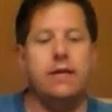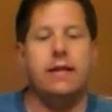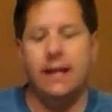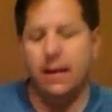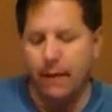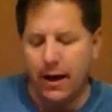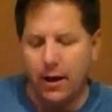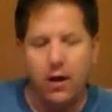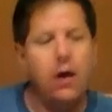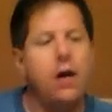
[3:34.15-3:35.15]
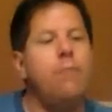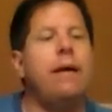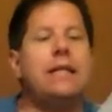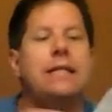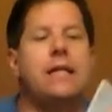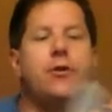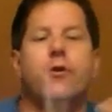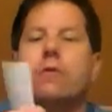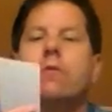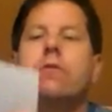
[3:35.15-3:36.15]
did my
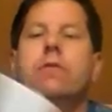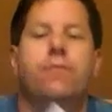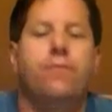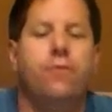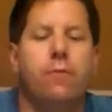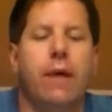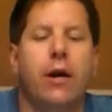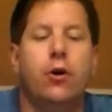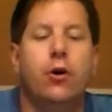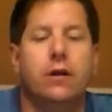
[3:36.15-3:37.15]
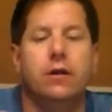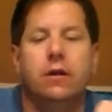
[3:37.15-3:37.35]
center for my hood.